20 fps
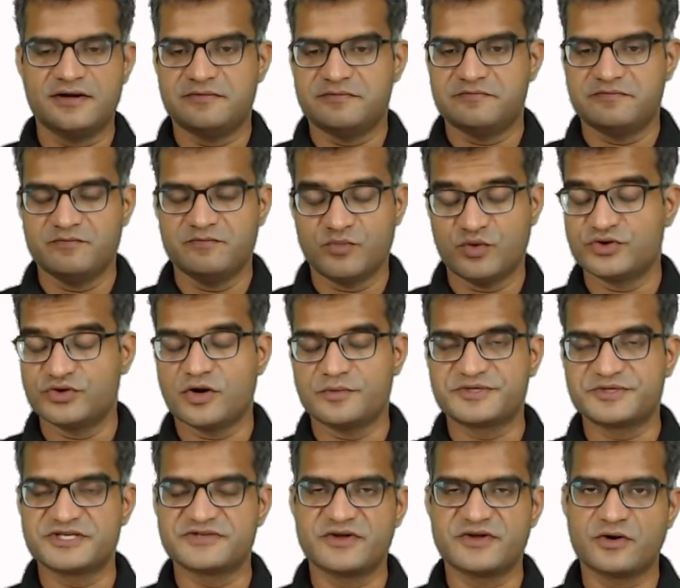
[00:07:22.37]
both the
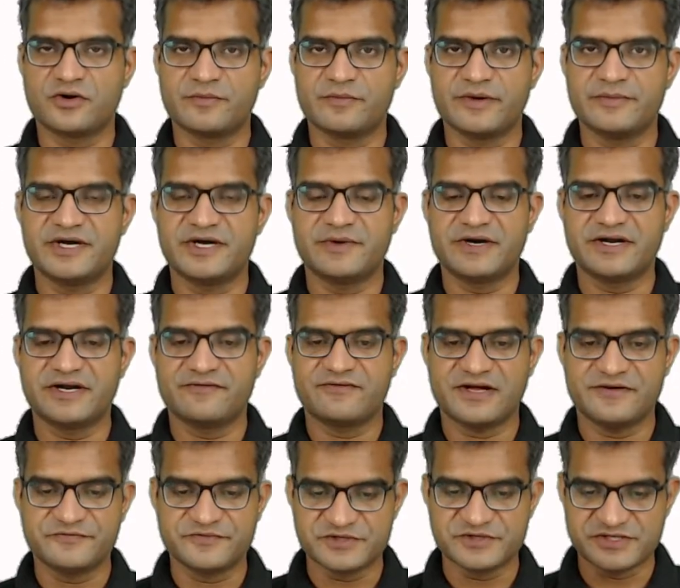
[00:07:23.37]
options were wrong, maybe it might have
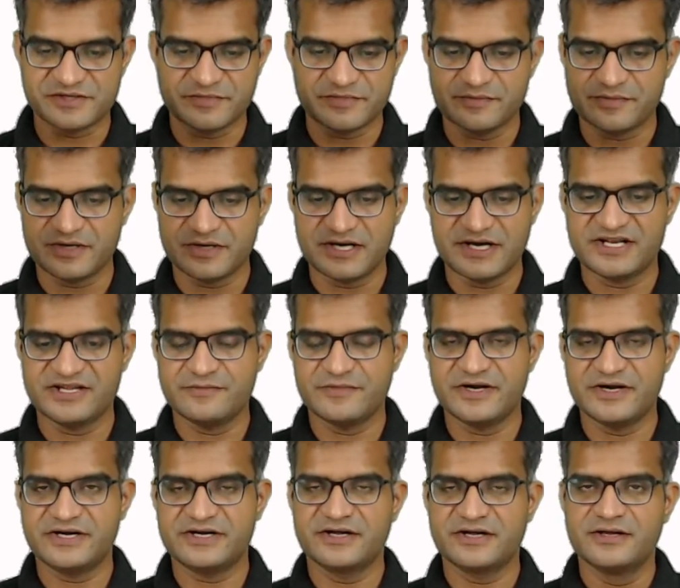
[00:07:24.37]
confused some people and they
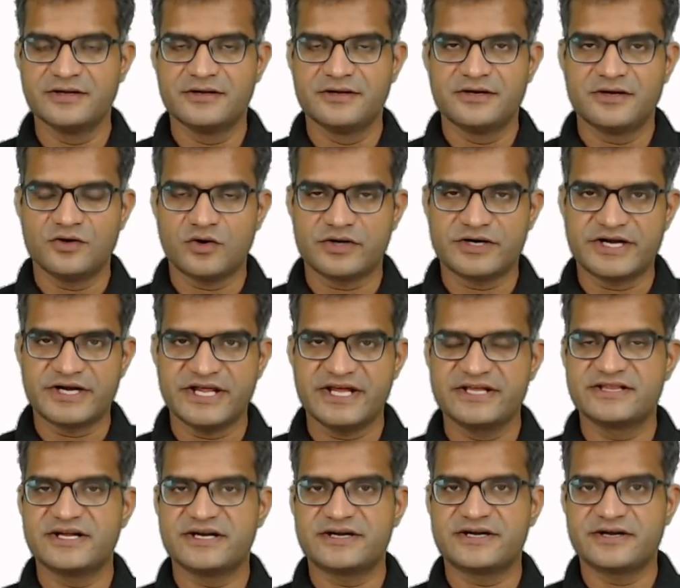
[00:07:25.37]
might not
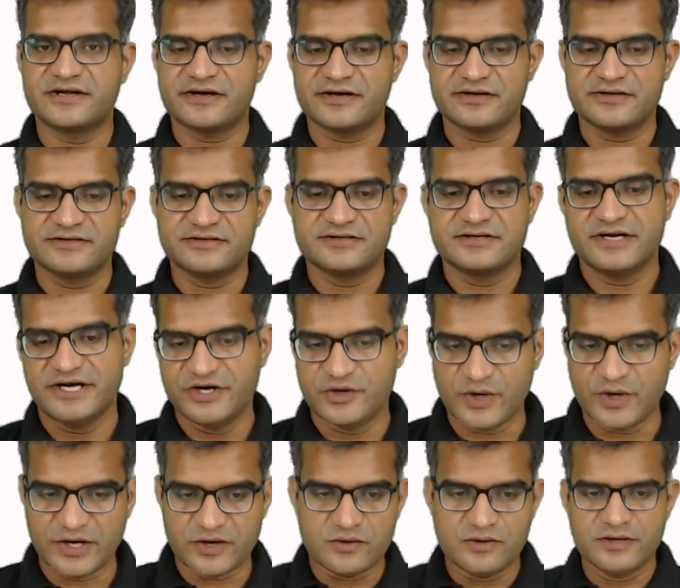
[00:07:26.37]
take that into
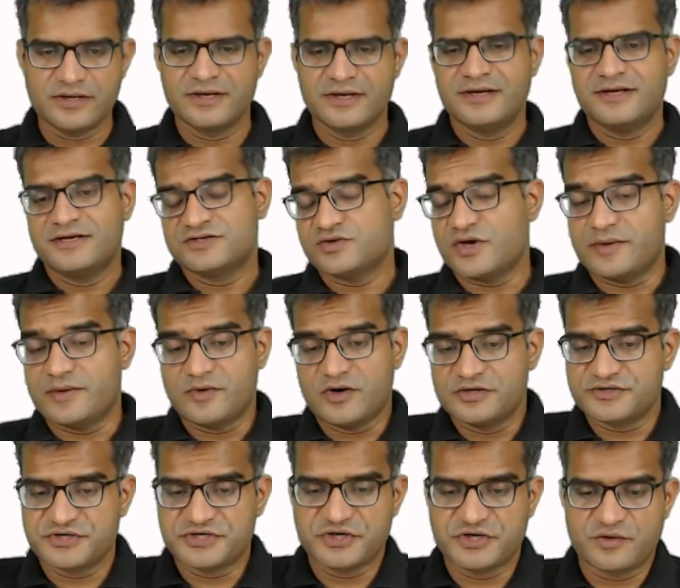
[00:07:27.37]
account. So I'm not
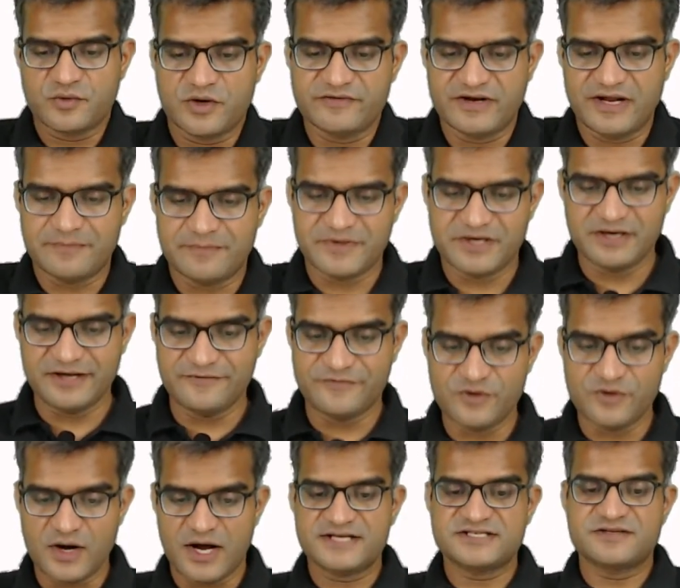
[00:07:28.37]
so sure what will happen. If
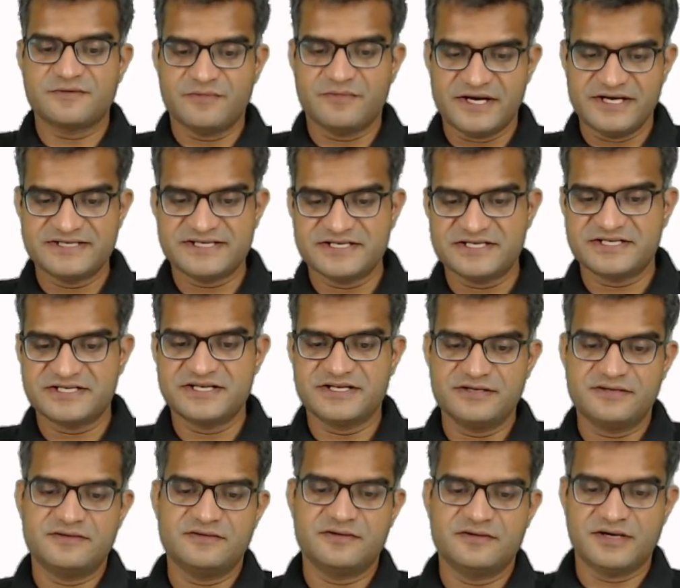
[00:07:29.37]
you ask my
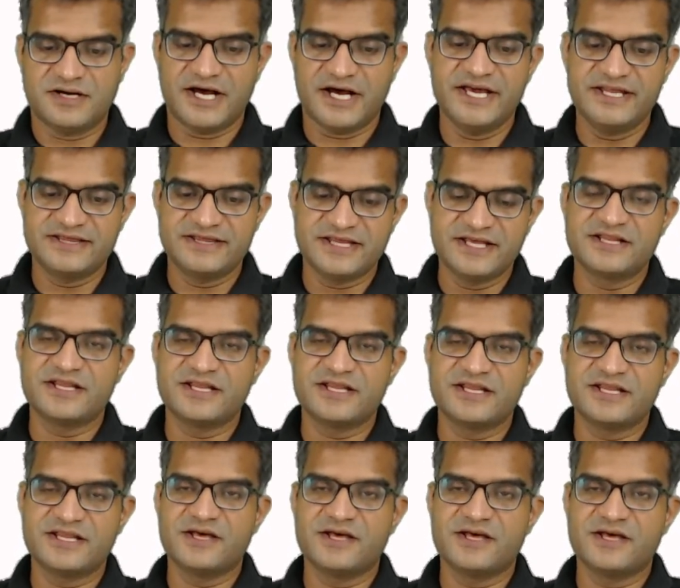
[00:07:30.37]
suggestion, I think they
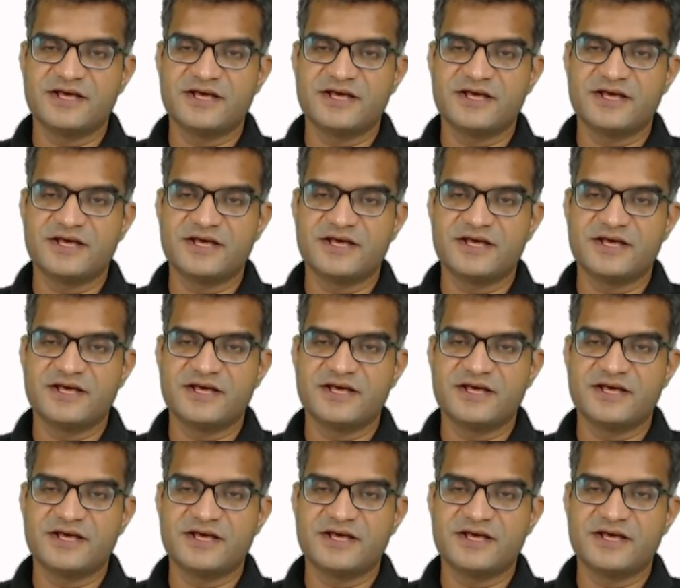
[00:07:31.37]
would just